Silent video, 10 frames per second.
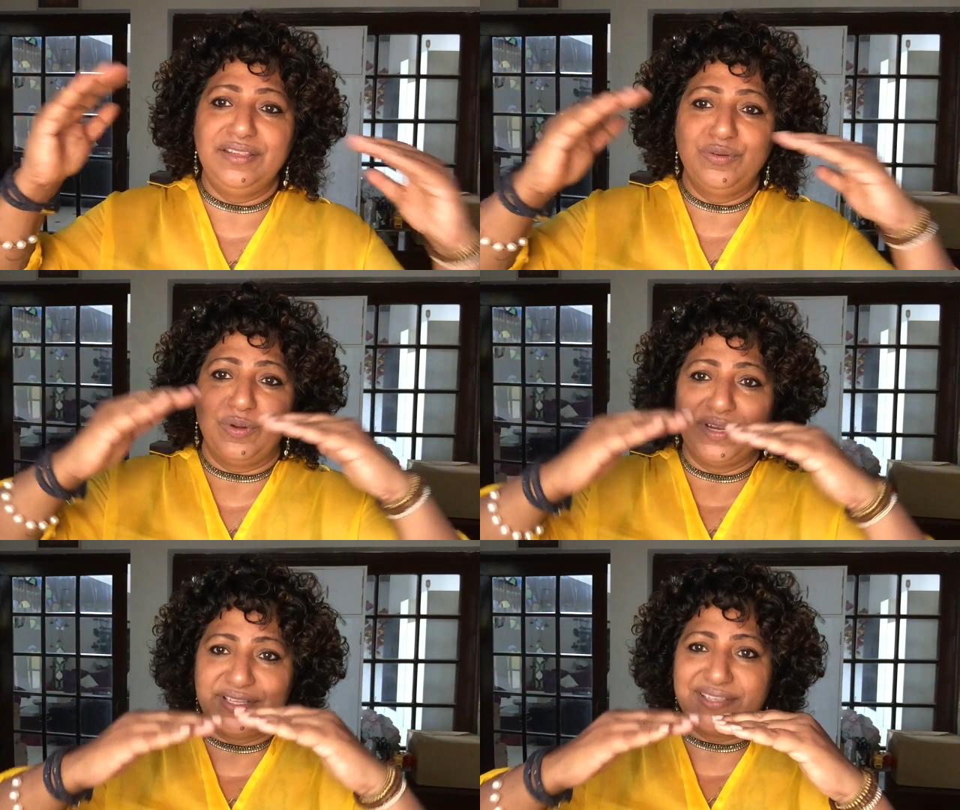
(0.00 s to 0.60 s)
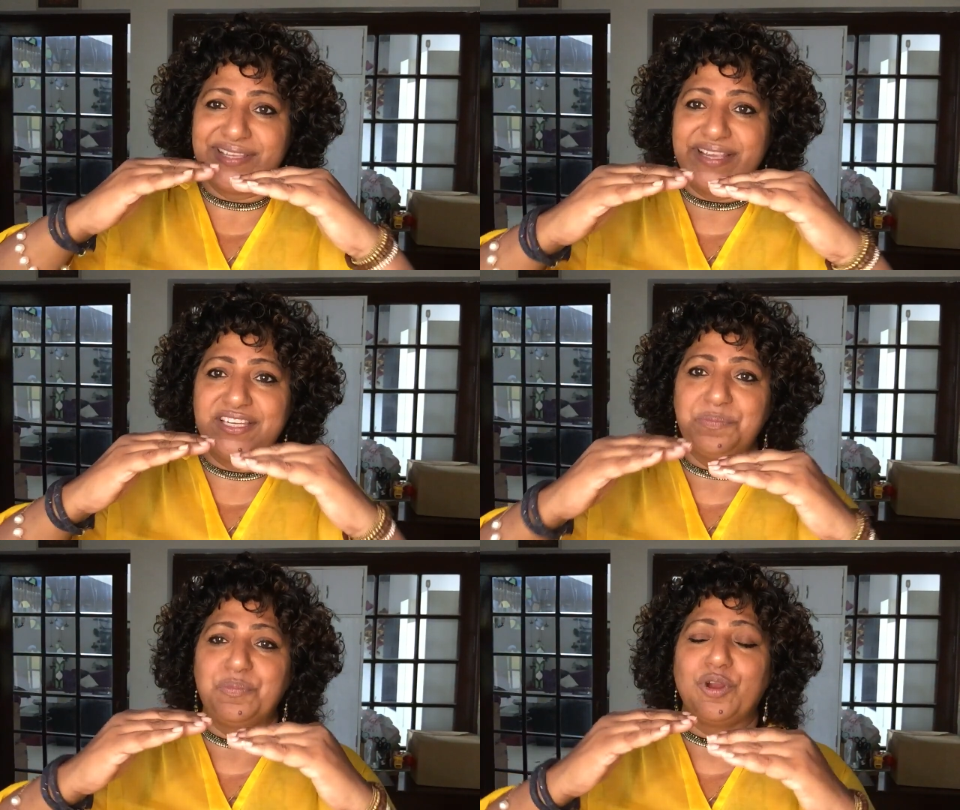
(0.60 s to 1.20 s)
You want it
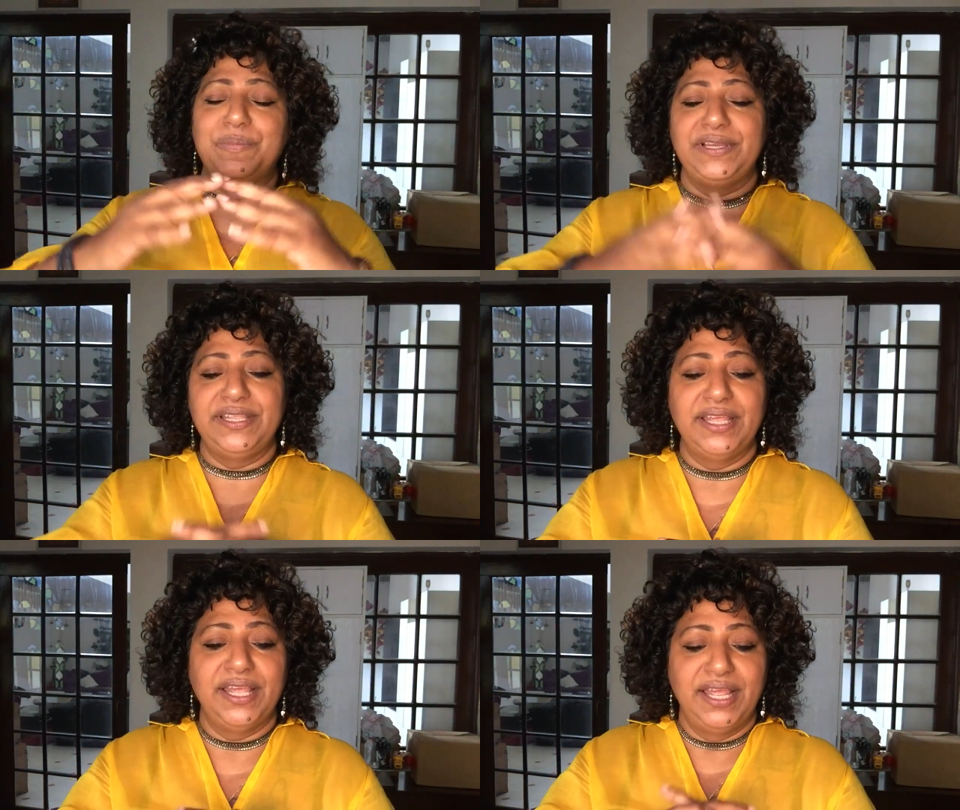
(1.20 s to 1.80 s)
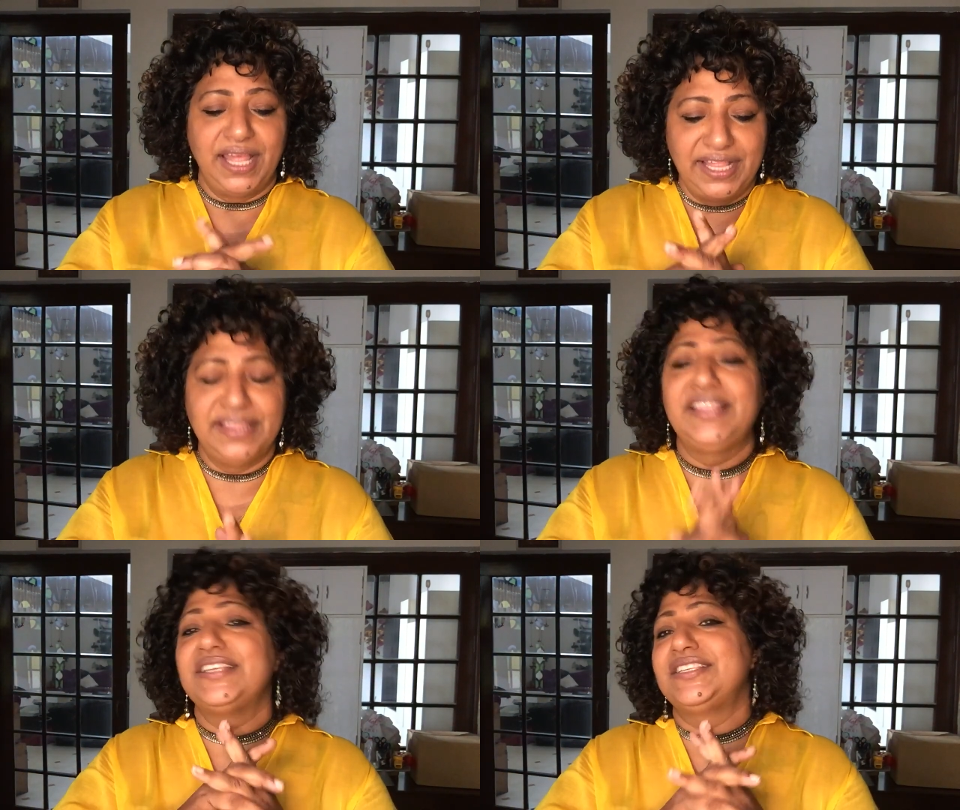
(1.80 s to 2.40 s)
synced properly,
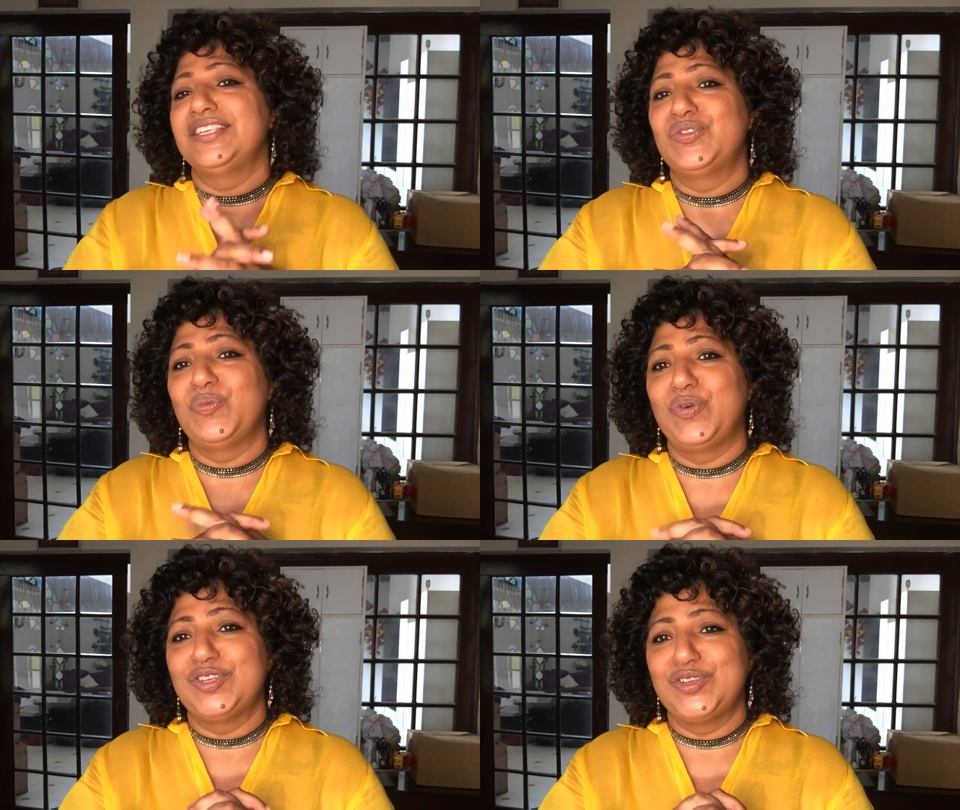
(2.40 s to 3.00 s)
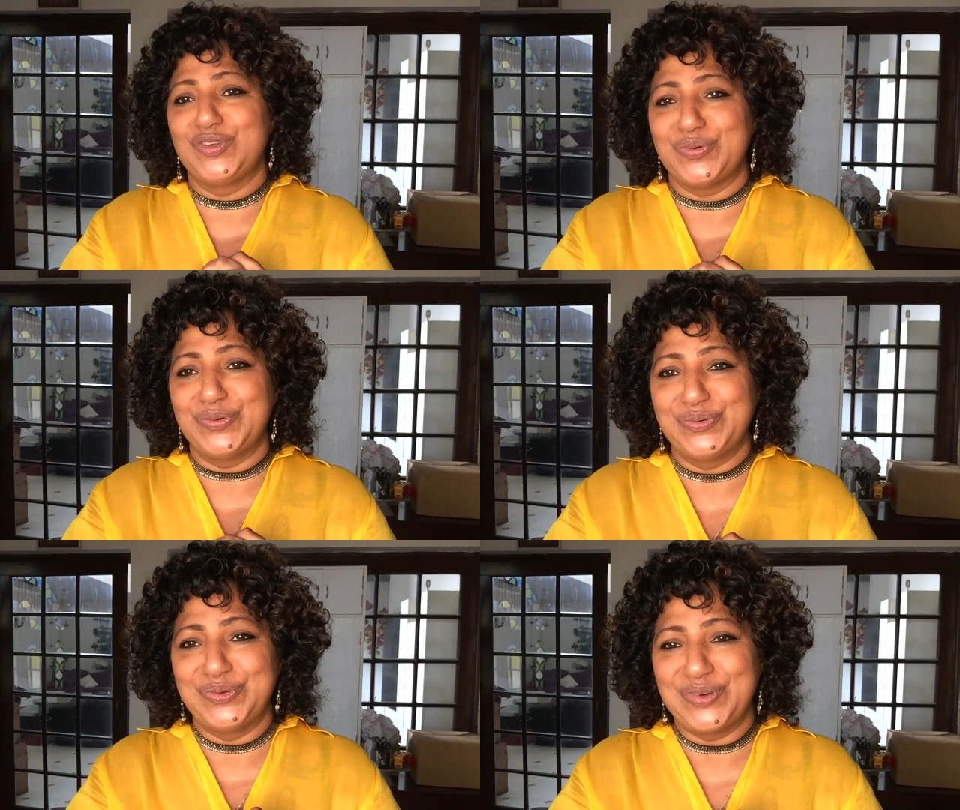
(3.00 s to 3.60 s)
and this is what you do.
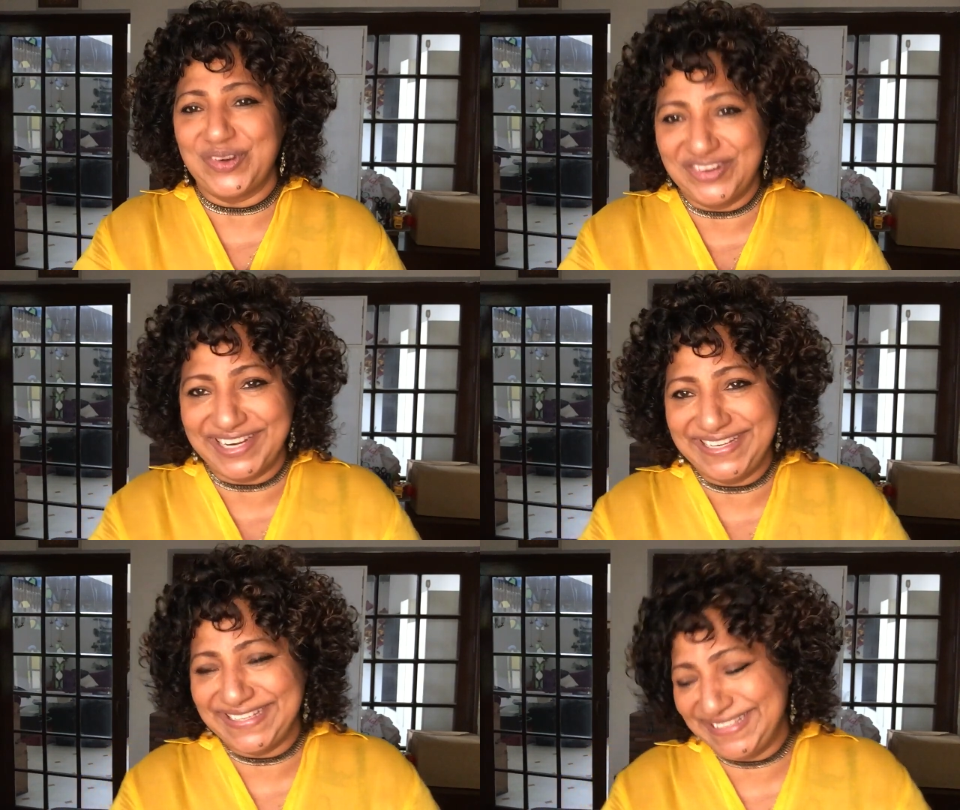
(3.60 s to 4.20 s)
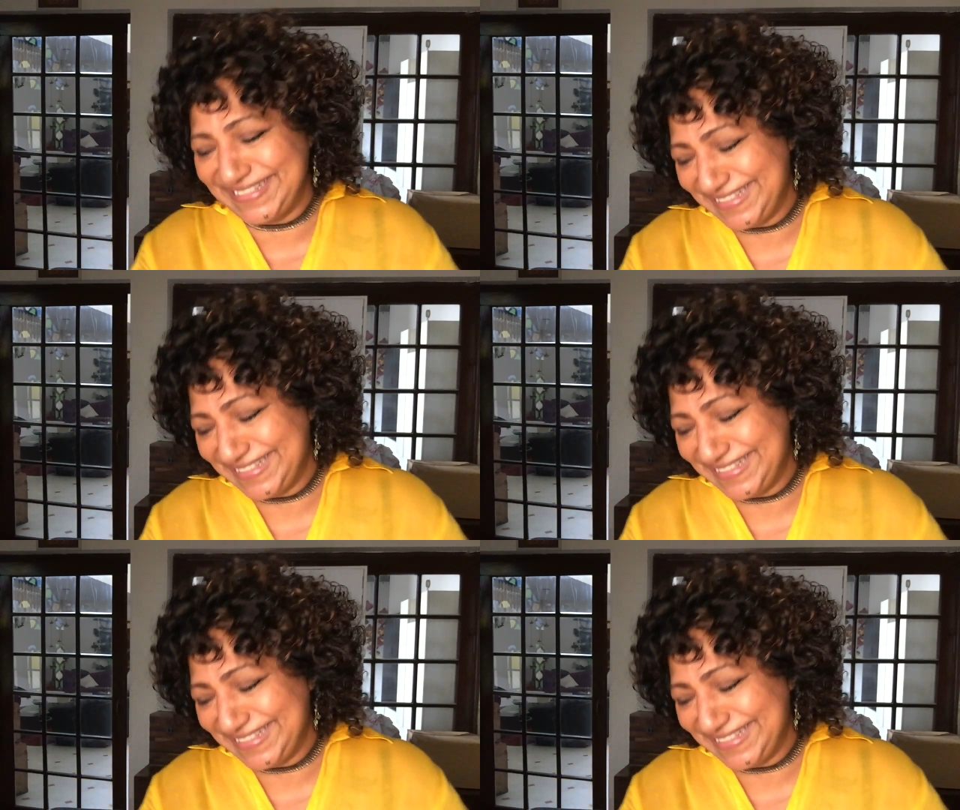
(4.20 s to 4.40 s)
All right.